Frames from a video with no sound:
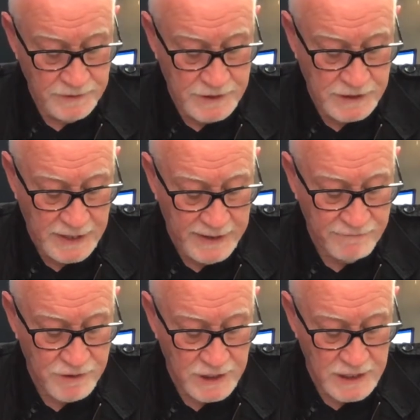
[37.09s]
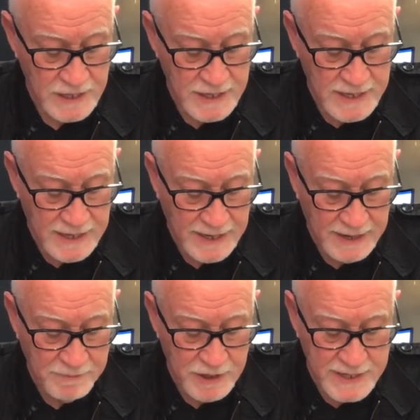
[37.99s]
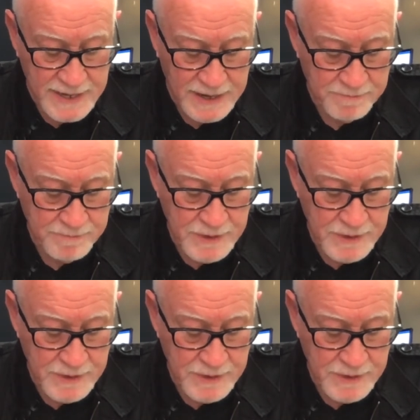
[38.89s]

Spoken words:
This heavenly harmony can